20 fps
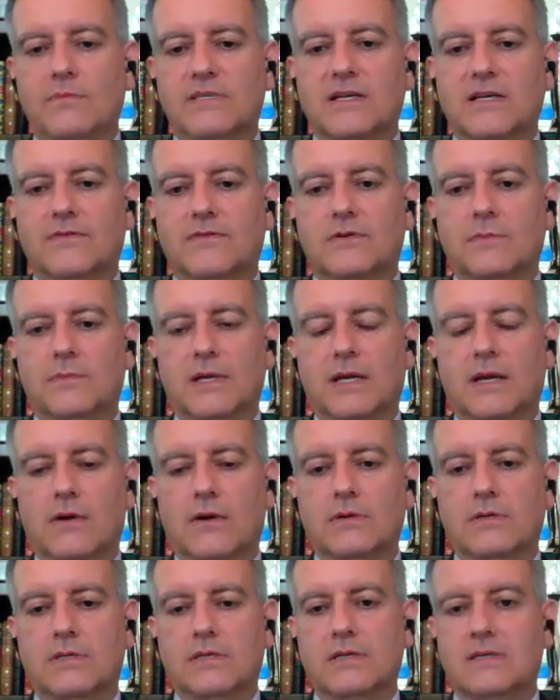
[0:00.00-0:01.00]
himself to be
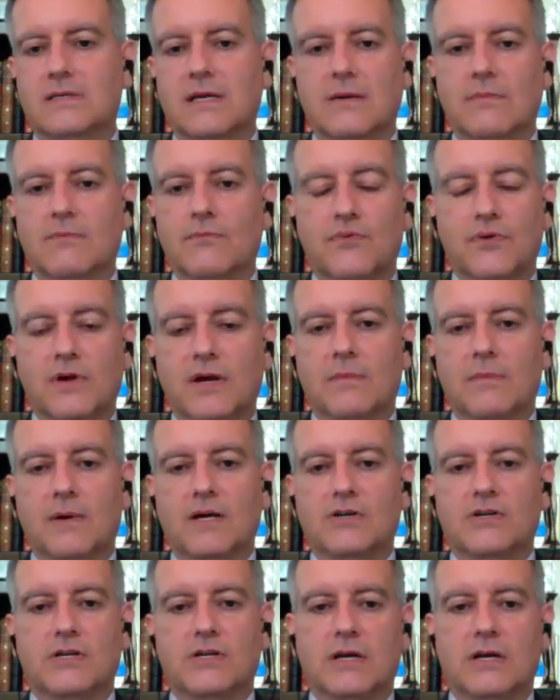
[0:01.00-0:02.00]
goaded in pretty
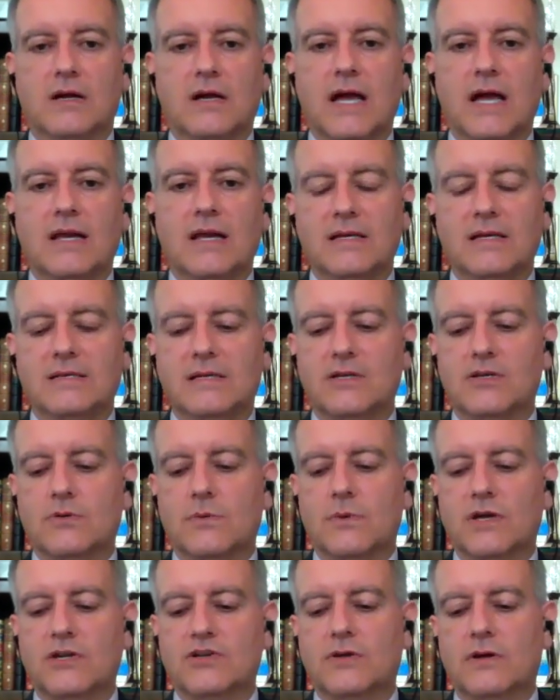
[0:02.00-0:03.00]
much any
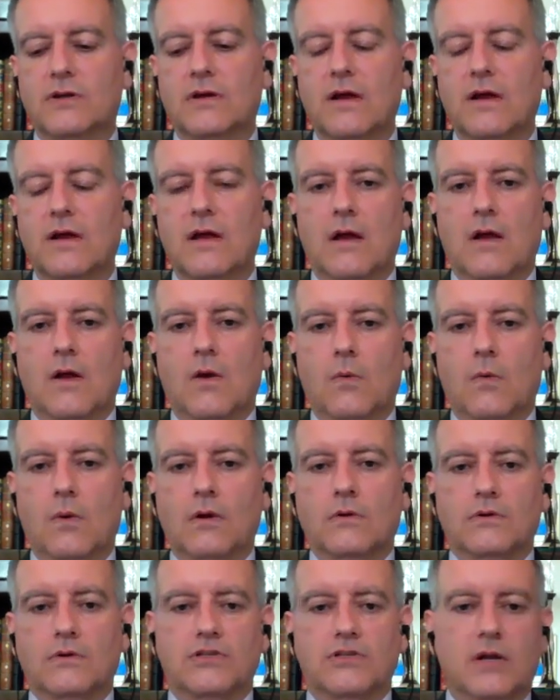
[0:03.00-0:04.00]
situation,
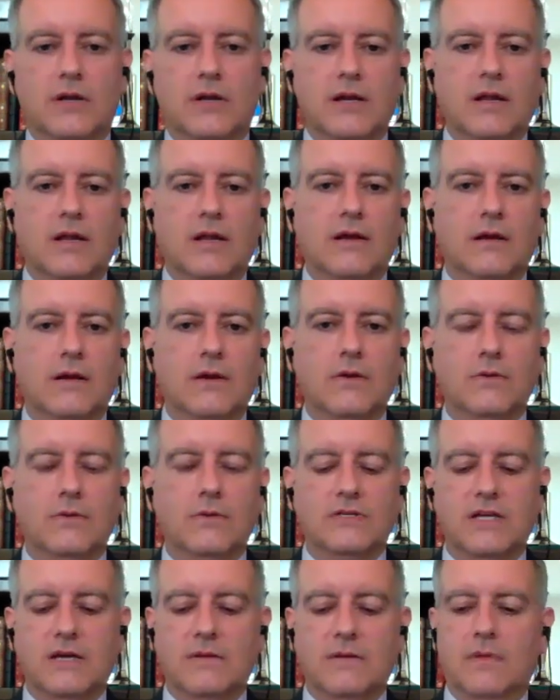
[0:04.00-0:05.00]
will certainly
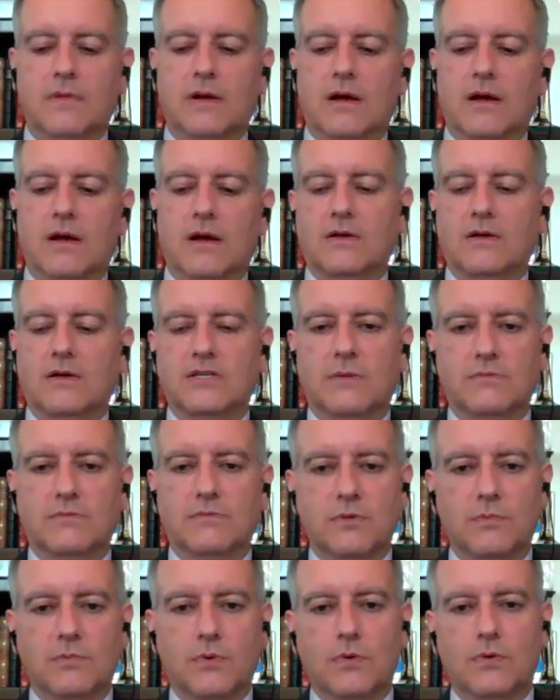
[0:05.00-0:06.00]
lose him some
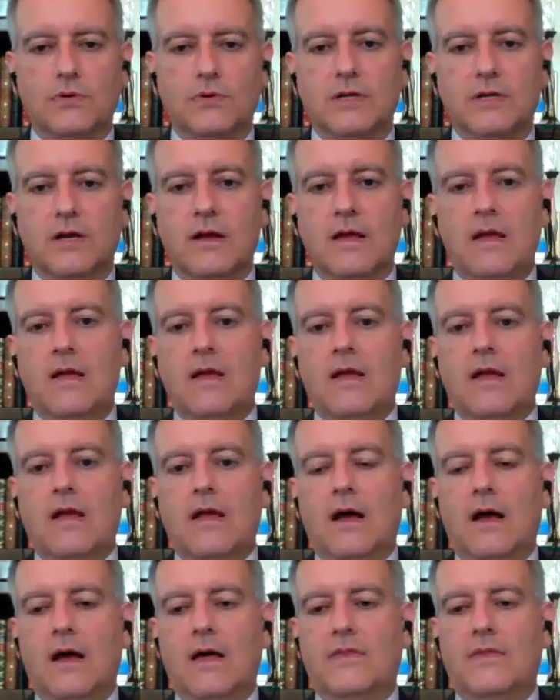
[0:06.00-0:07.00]
support.
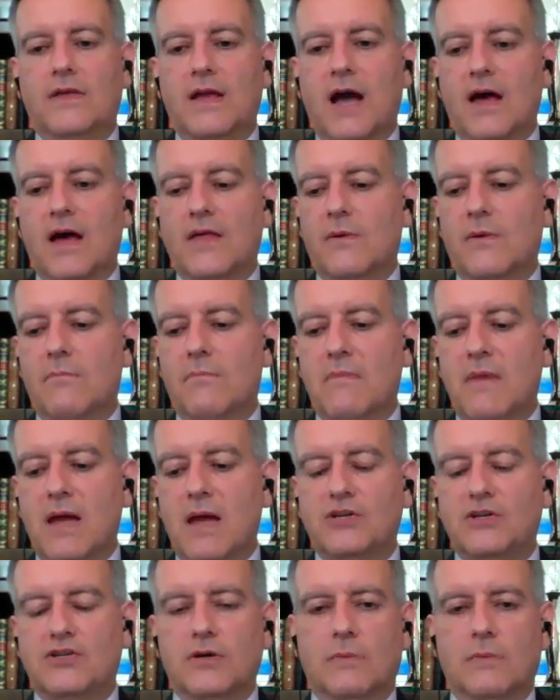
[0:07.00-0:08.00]
The other
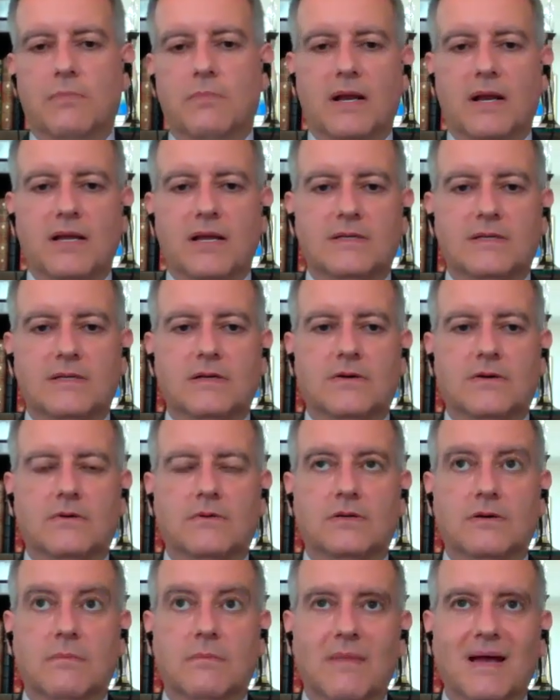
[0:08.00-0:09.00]
major
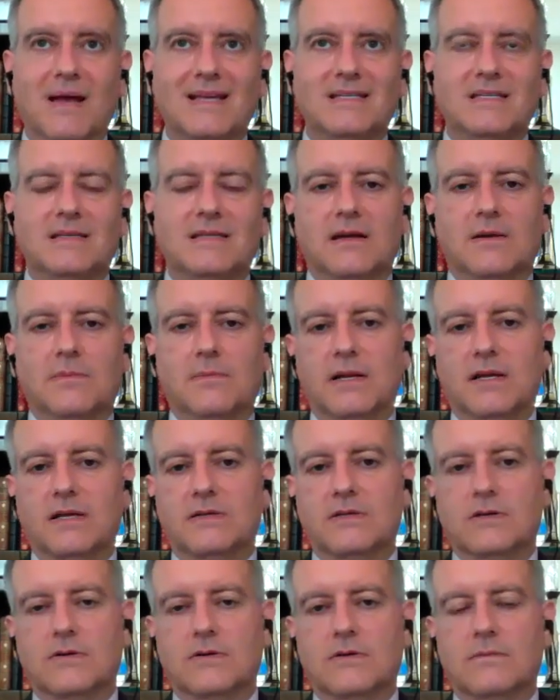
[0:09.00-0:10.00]
domestic
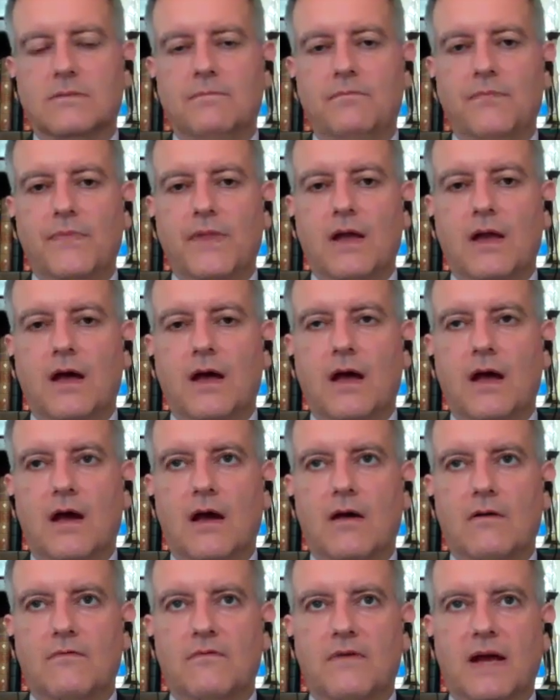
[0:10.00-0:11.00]
political
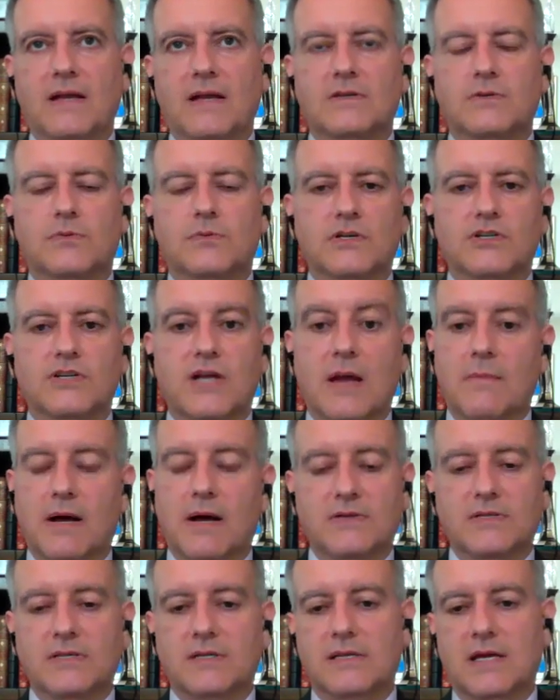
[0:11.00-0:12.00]
event, which came
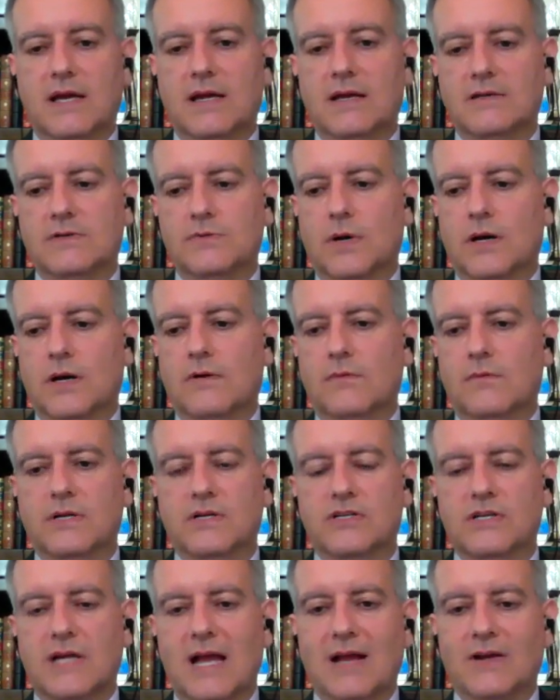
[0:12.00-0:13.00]
out today as well,
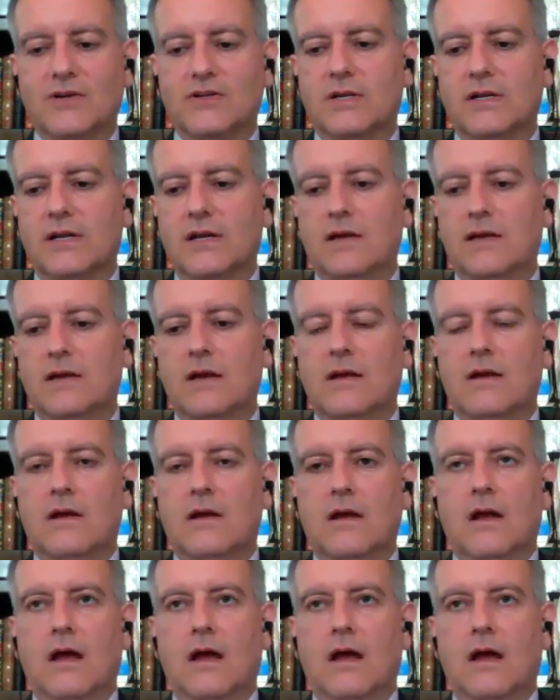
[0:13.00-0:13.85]
which actually